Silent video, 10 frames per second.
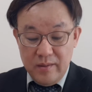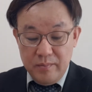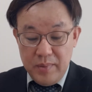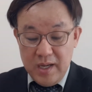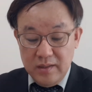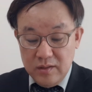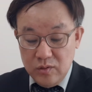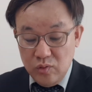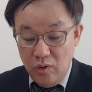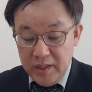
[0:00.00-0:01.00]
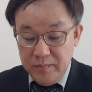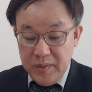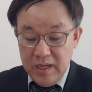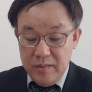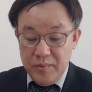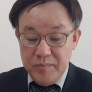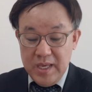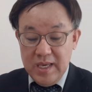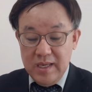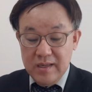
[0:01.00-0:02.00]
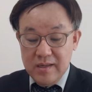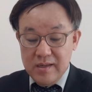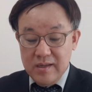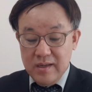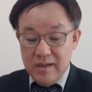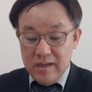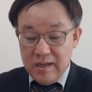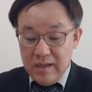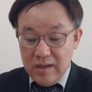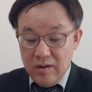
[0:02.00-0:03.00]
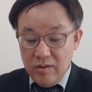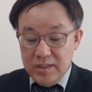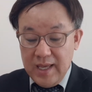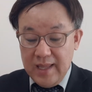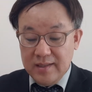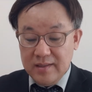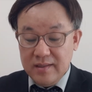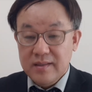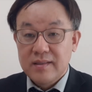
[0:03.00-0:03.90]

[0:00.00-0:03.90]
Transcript: But nobody believed me on that.